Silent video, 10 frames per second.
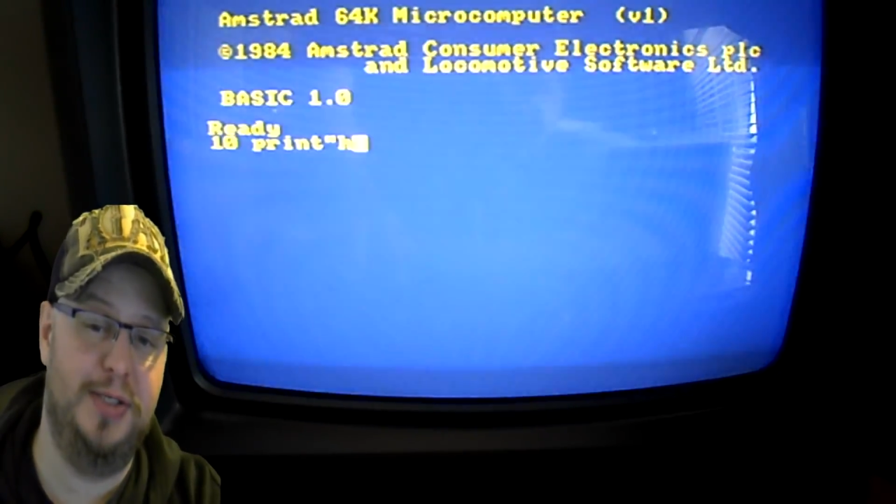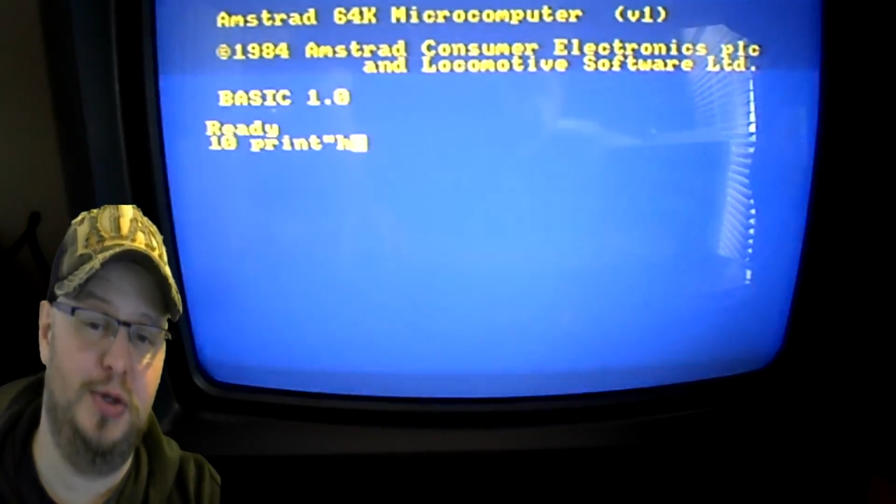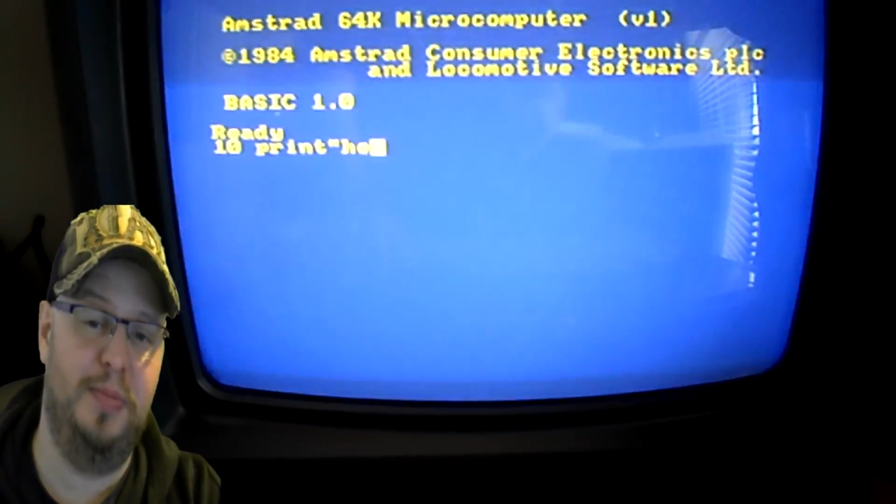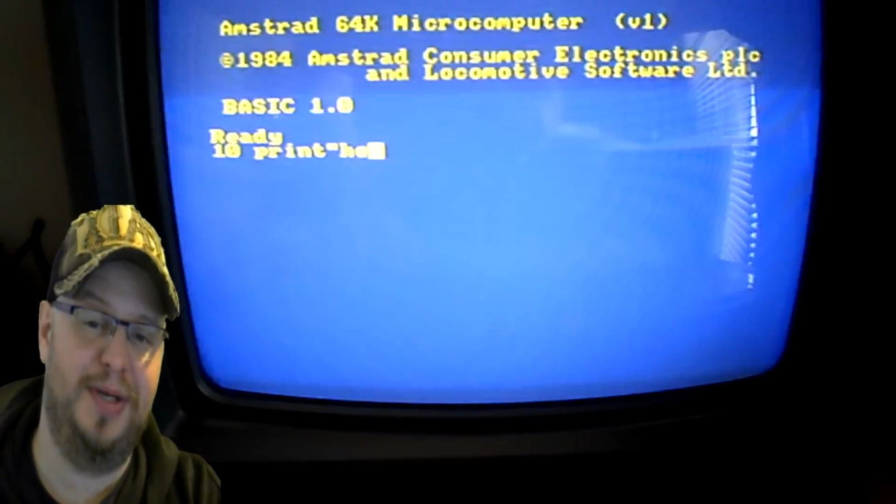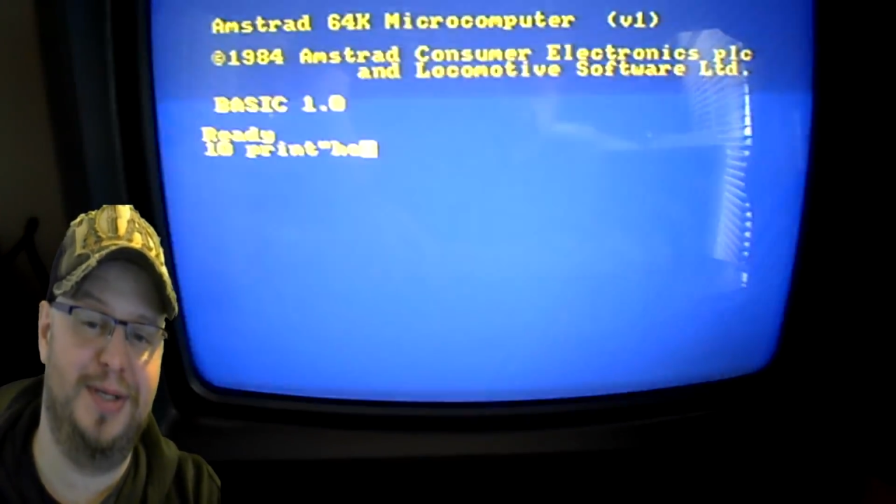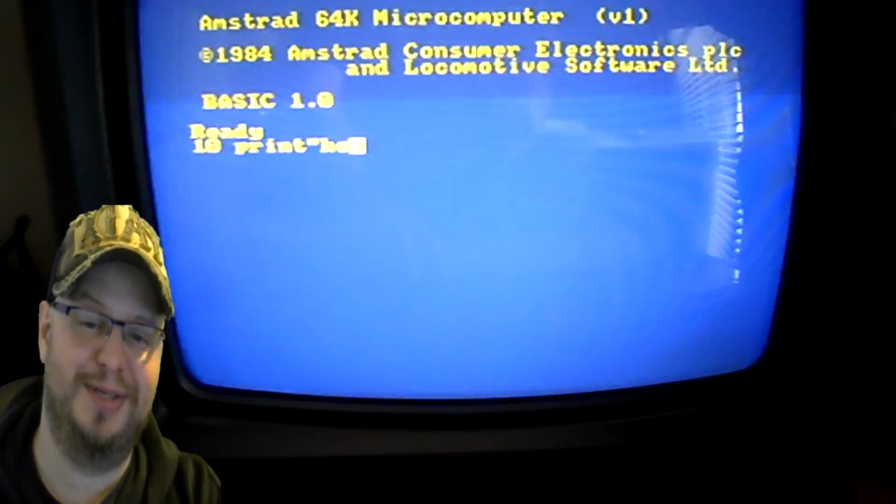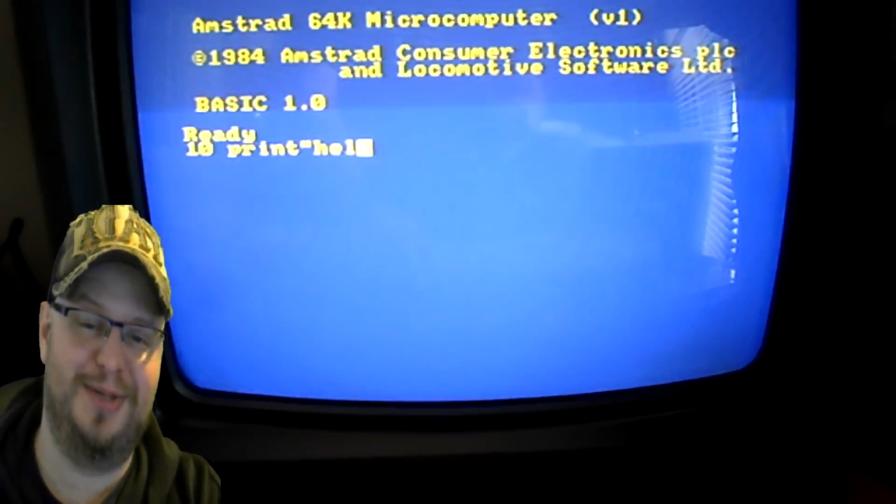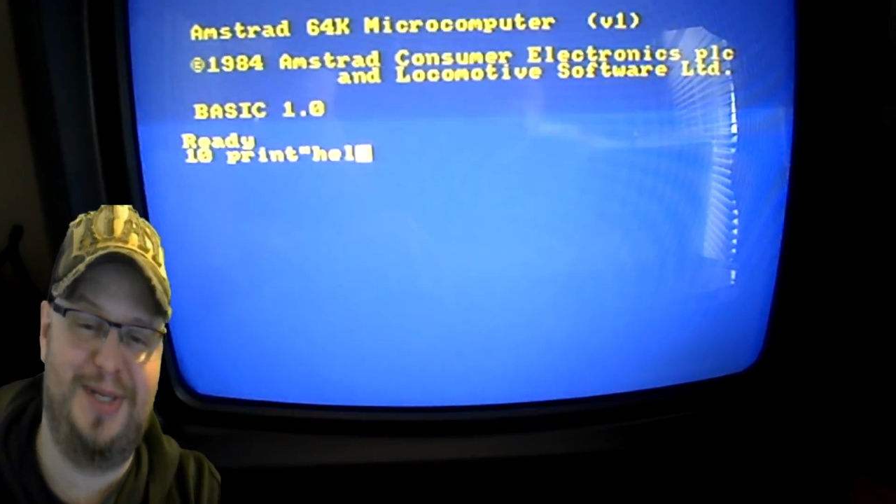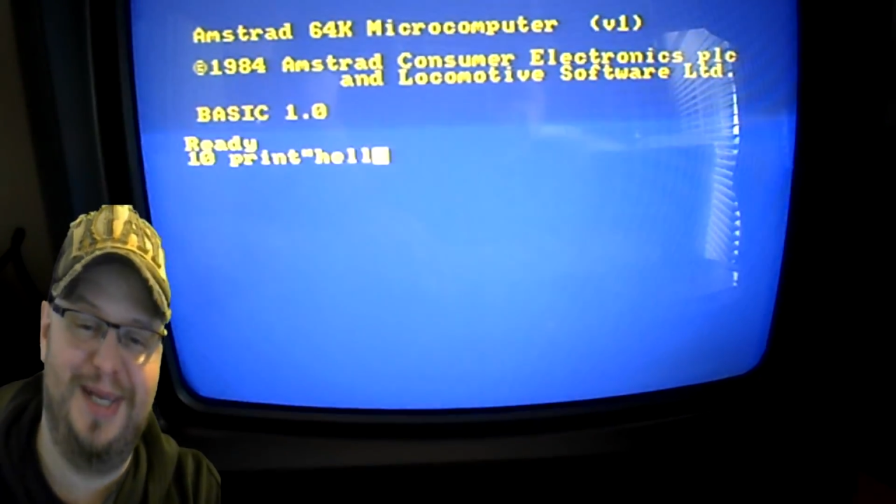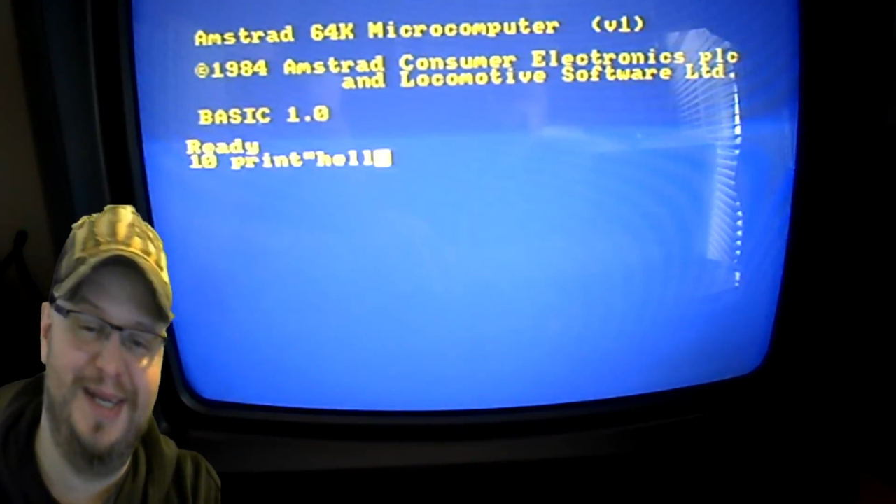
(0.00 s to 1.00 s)
do because there
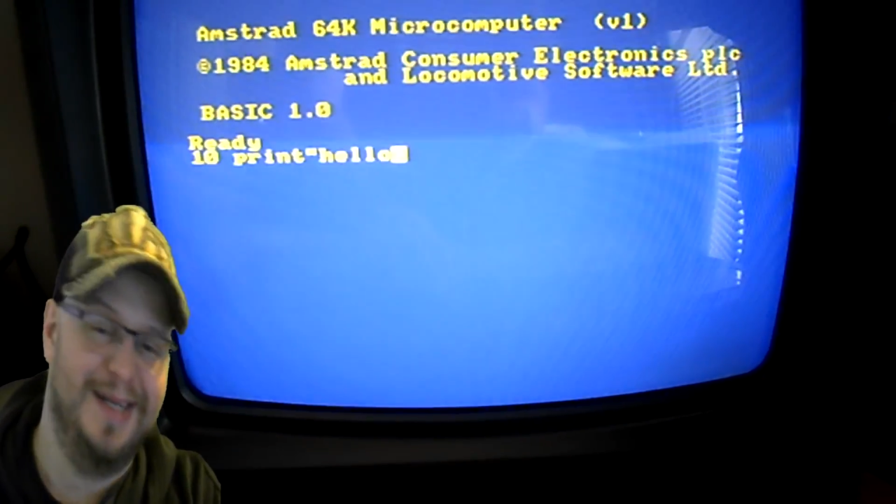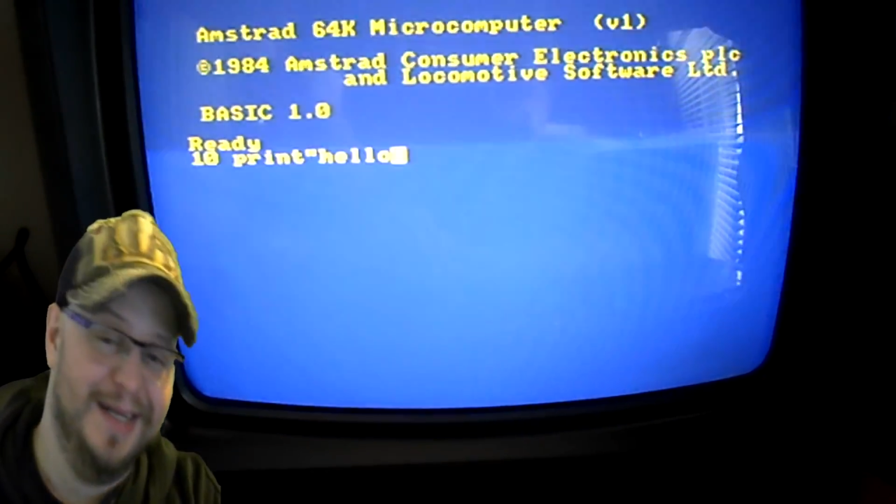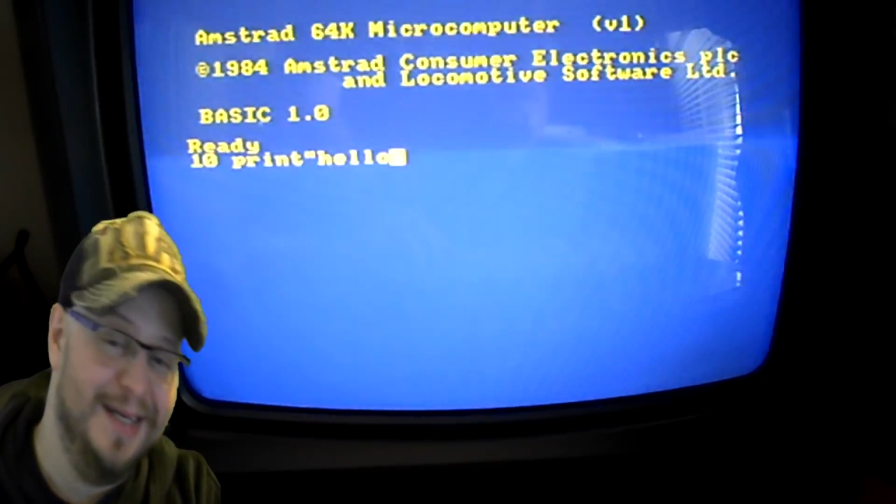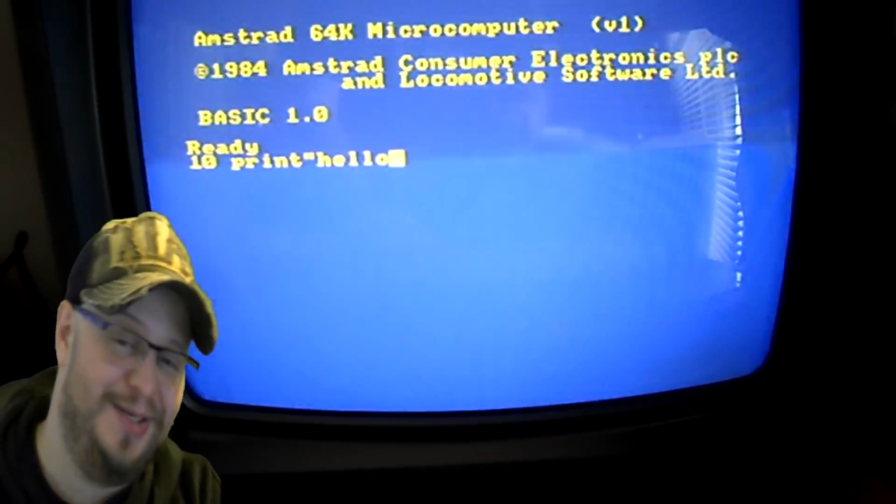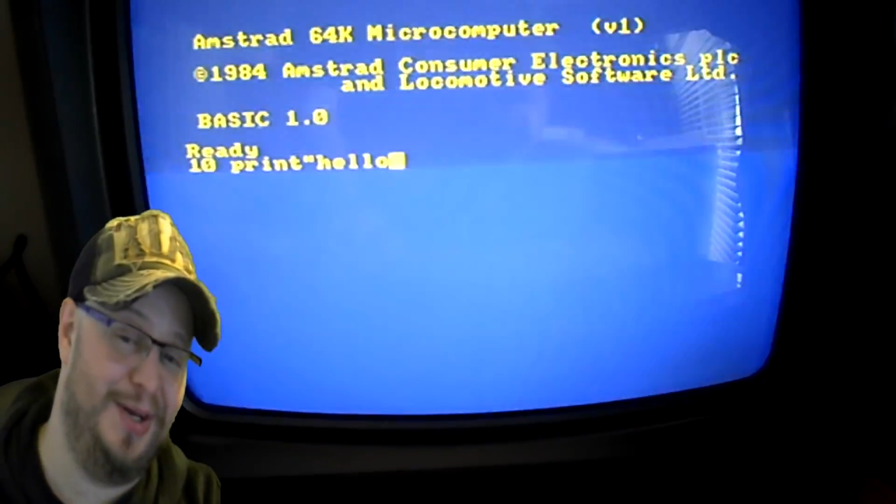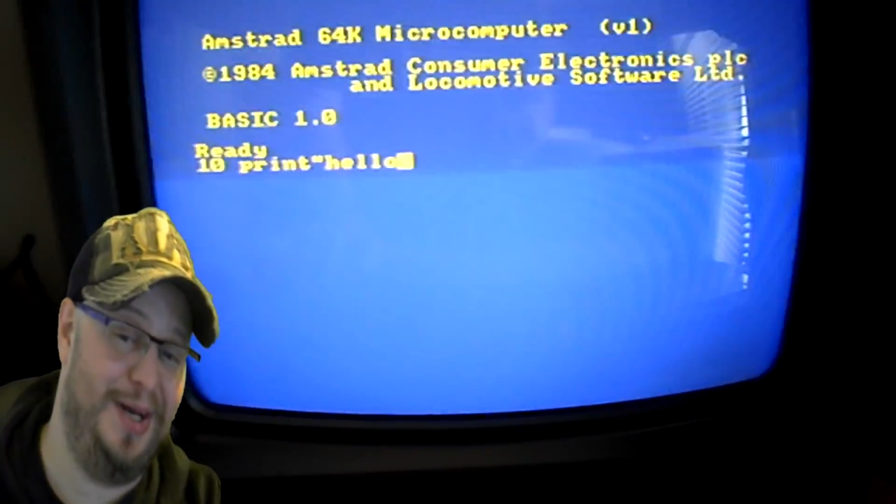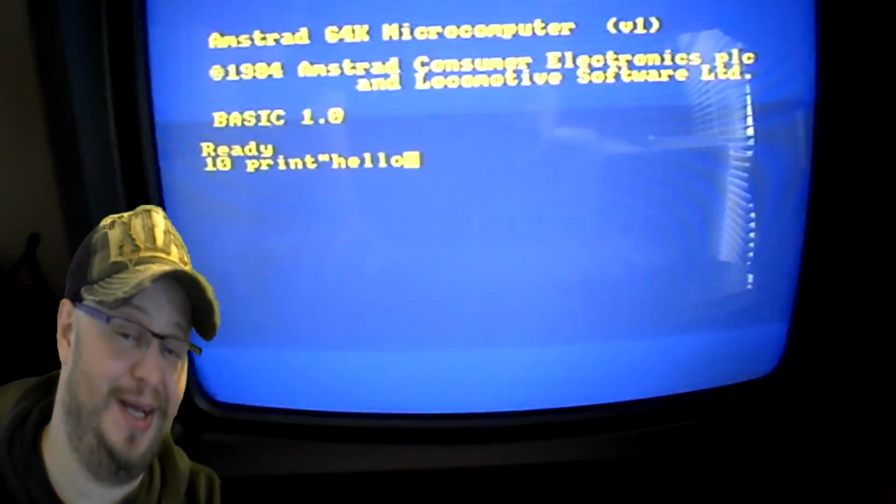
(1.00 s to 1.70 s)
was only